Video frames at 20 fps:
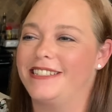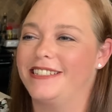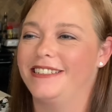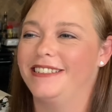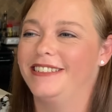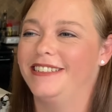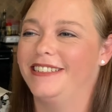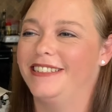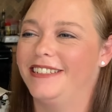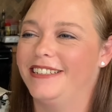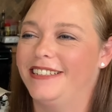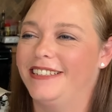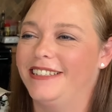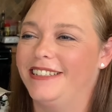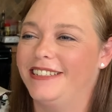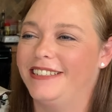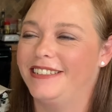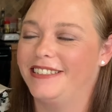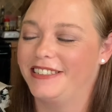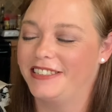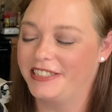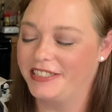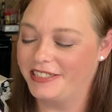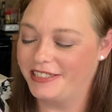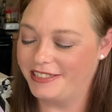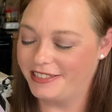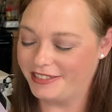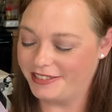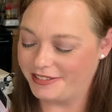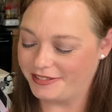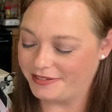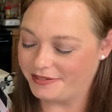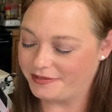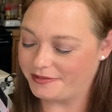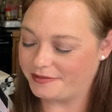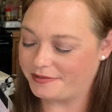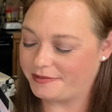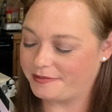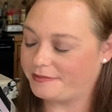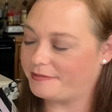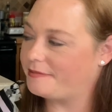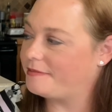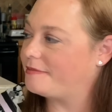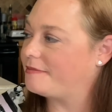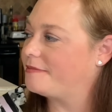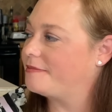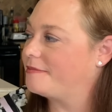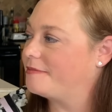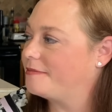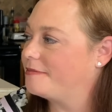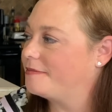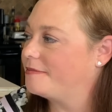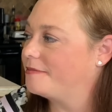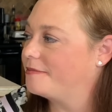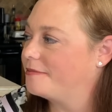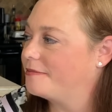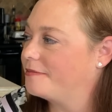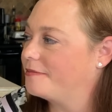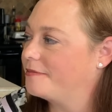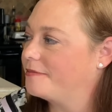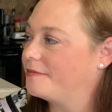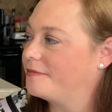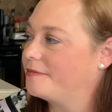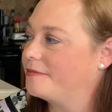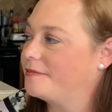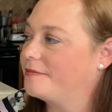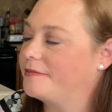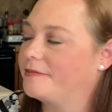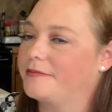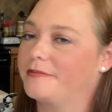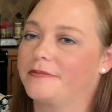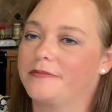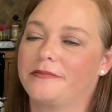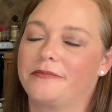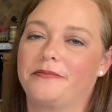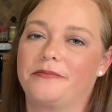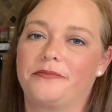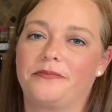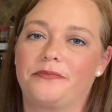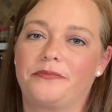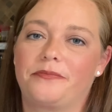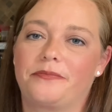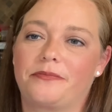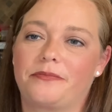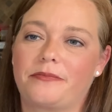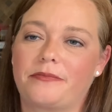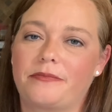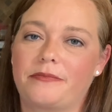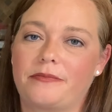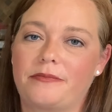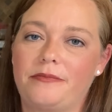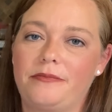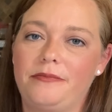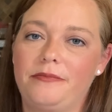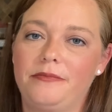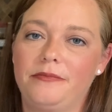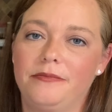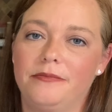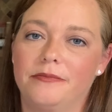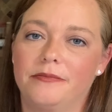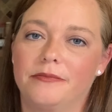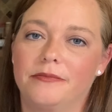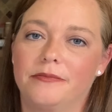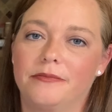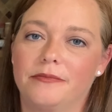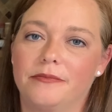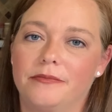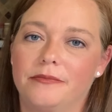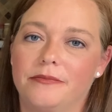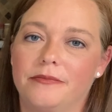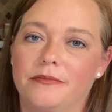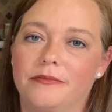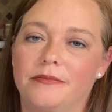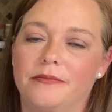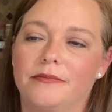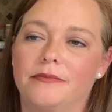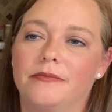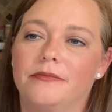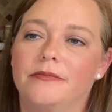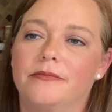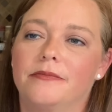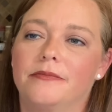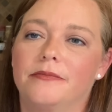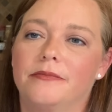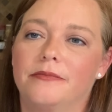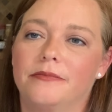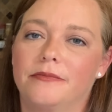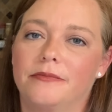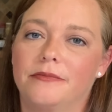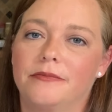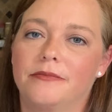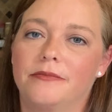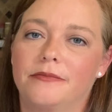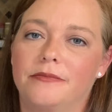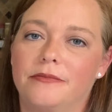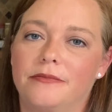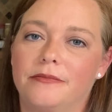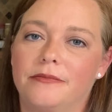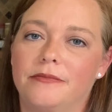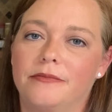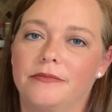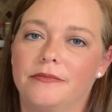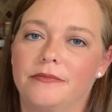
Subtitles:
[no speech]